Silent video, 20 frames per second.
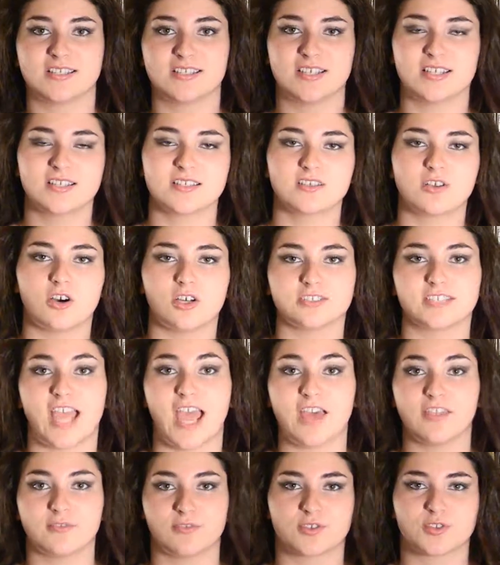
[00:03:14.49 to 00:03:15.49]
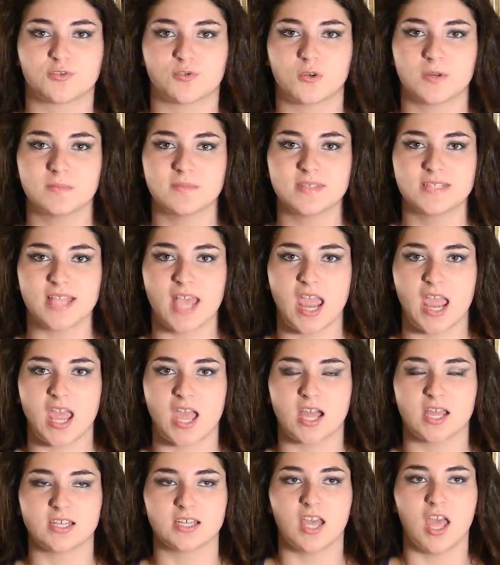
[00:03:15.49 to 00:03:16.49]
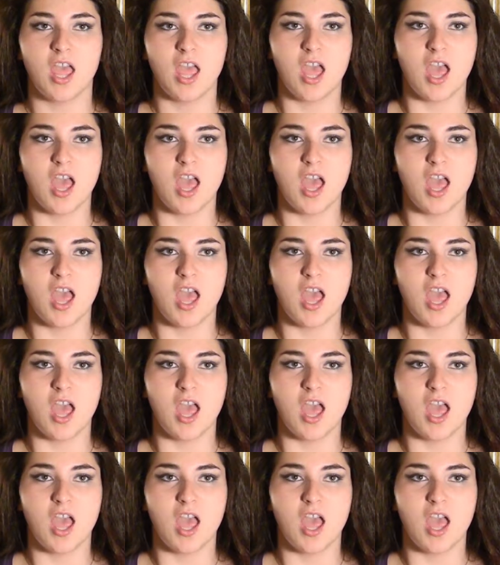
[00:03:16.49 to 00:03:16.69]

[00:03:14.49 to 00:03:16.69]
things called Aether storms, and